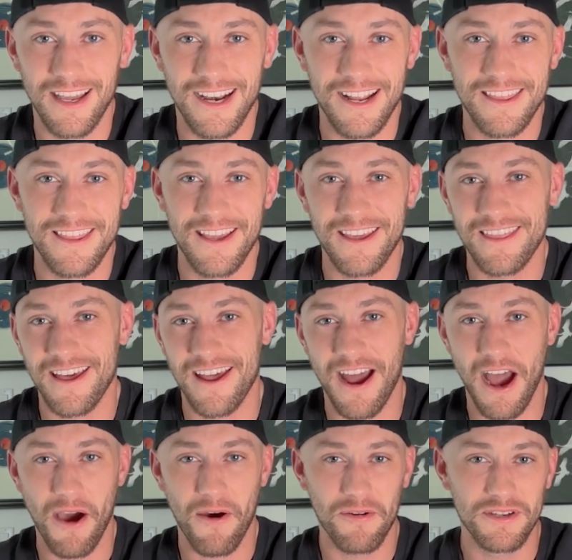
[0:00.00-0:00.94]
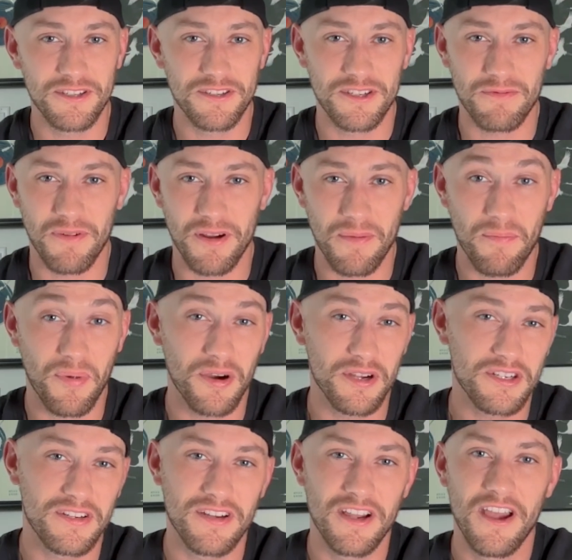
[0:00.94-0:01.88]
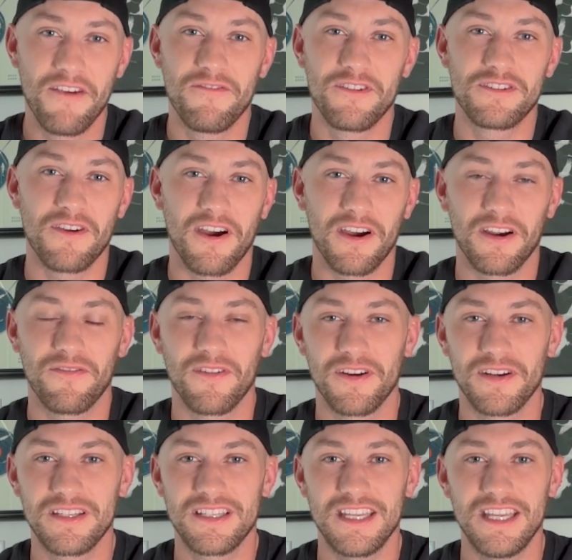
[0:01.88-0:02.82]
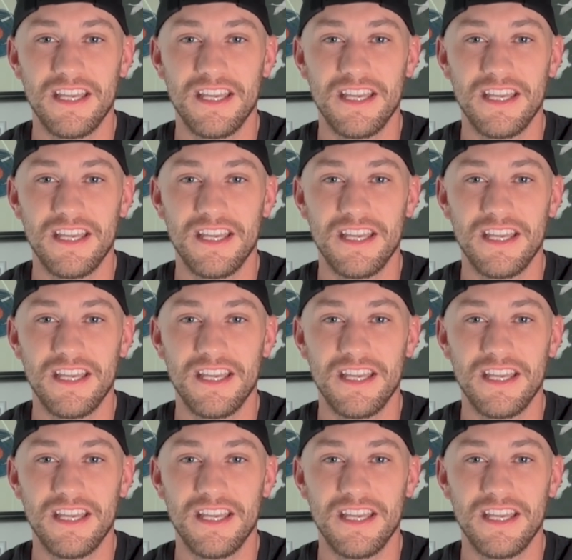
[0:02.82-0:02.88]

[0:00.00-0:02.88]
And I think that I always just want to push photographers,